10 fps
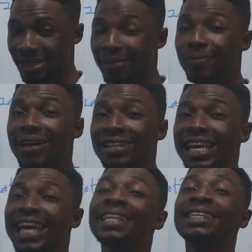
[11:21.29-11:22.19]
In fact,
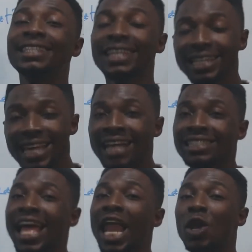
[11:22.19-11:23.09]
it did us
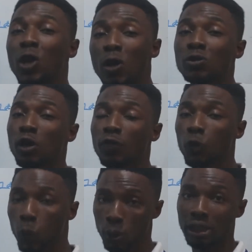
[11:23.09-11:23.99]
a lot of
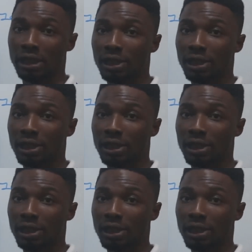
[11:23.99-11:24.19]
good.